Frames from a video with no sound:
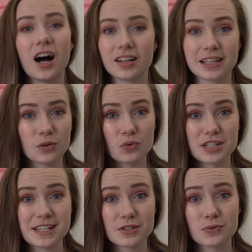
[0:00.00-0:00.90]
I'll link all the
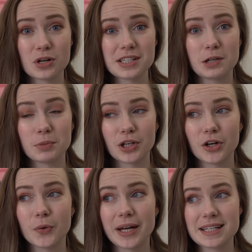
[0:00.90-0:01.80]
details for it down
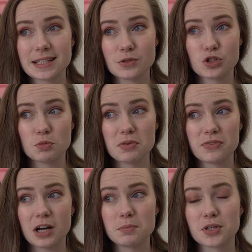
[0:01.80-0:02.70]
below, and it sounds super
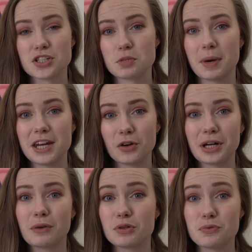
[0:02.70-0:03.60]
fun because depending on
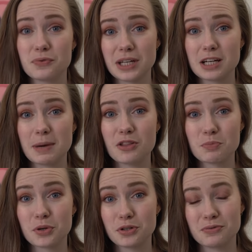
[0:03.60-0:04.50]
how you feel about the
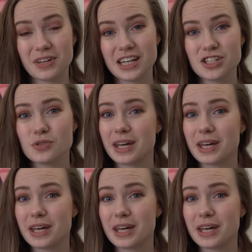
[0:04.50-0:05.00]
book you finish,